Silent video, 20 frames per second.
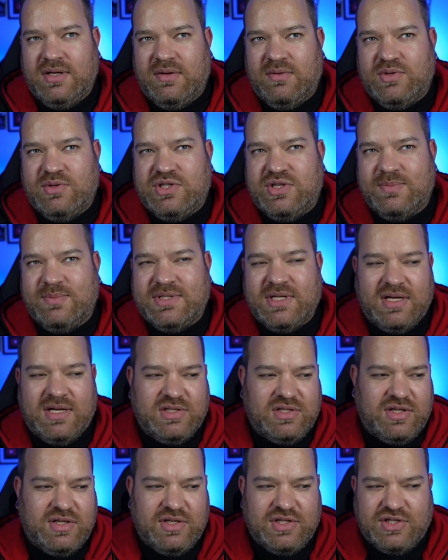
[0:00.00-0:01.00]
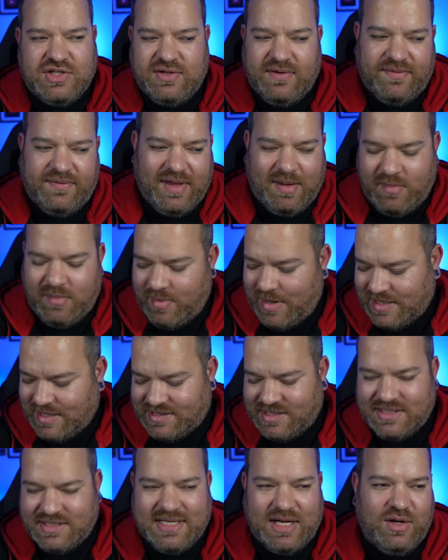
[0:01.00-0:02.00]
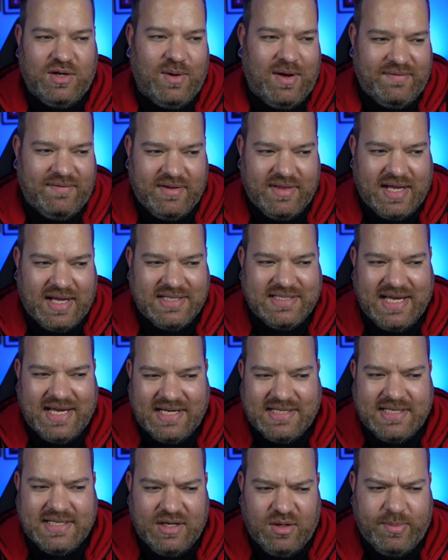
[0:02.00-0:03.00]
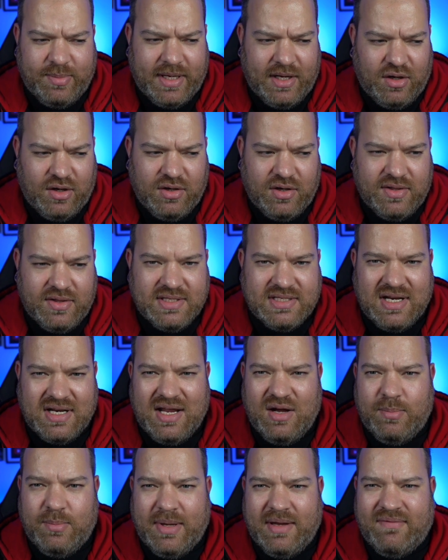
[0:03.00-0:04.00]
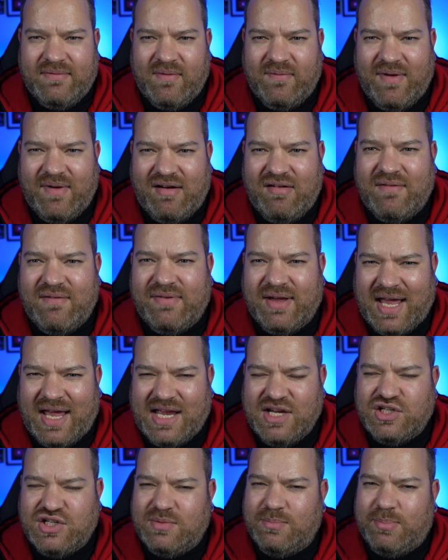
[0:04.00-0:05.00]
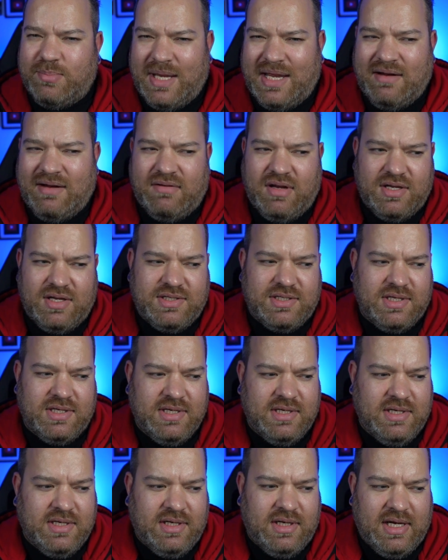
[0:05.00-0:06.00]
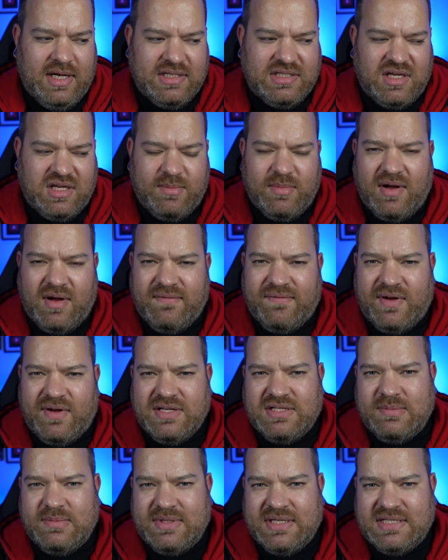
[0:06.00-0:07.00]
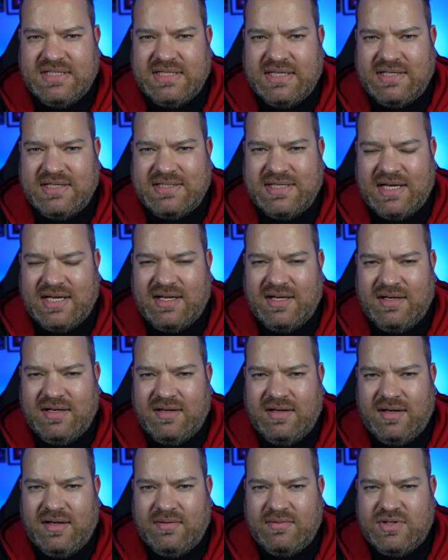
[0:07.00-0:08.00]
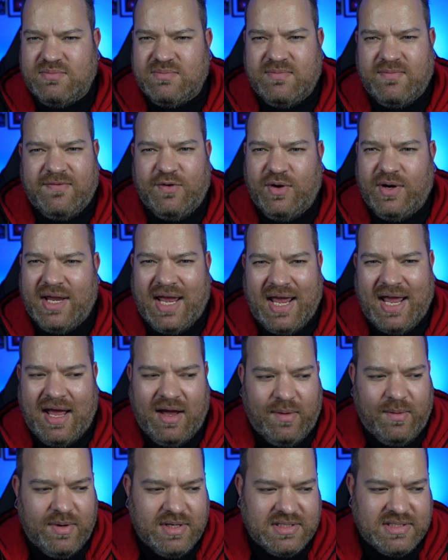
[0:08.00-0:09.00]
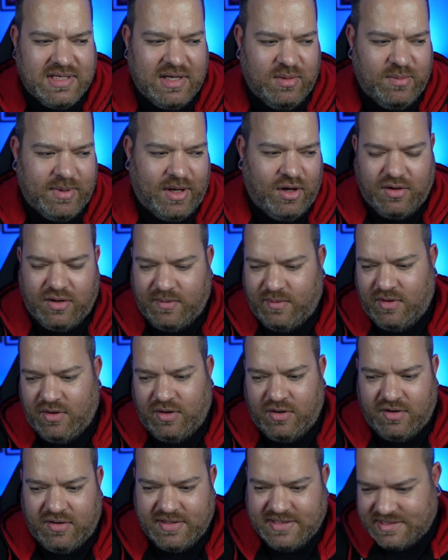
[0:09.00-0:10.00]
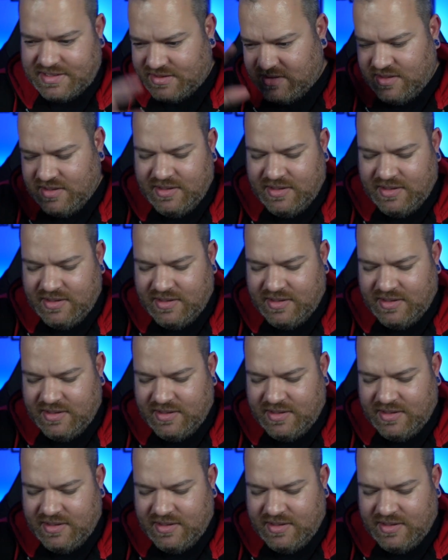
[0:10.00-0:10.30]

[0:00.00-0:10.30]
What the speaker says: sometimes the stuff that I'm about to tell you after that takes a little bit longer. There's a little bit of a verification period. So you might find some of these things take 48 hours, a little bit longer as